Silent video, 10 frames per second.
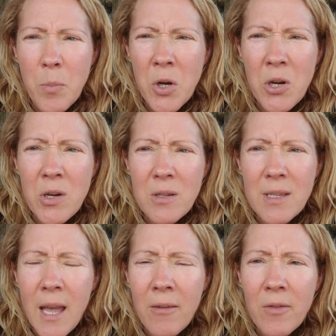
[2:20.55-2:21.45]

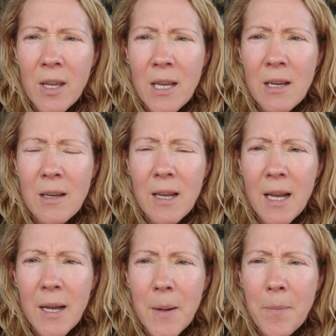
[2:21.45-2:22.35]
birds having,
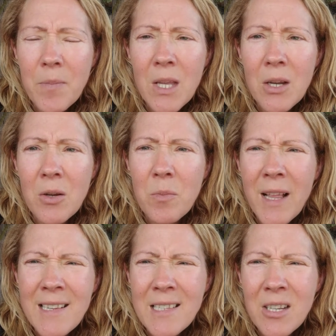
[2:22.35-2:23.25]
um, you know,
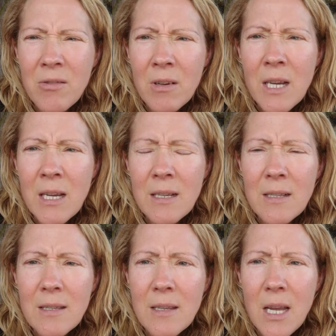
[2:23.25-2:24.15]
plastic
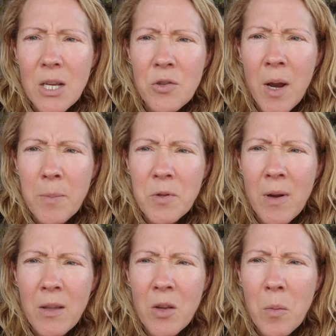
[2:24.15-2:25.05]
rings trapped
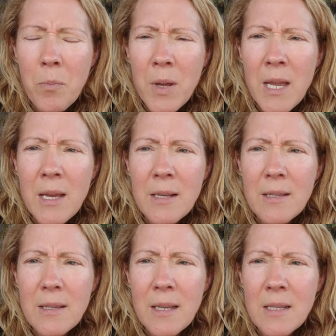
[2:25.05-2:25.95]
around their
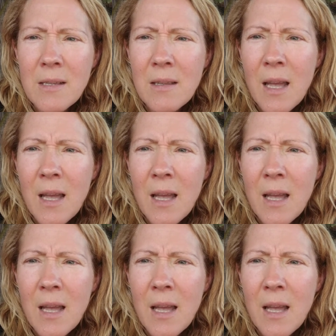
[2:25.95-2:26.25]
beaks and,